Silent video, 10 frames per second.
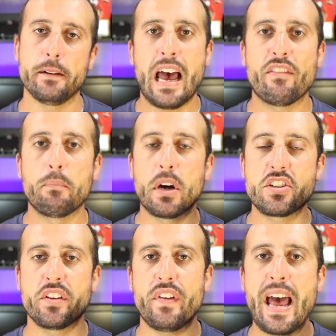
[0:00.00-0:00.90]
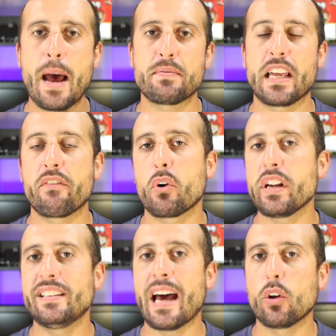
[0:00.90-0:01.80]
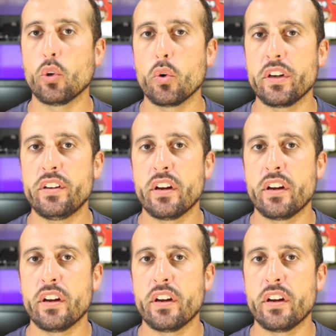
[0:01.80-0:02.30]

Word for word: I have a bunch of apps that I've already downloaded,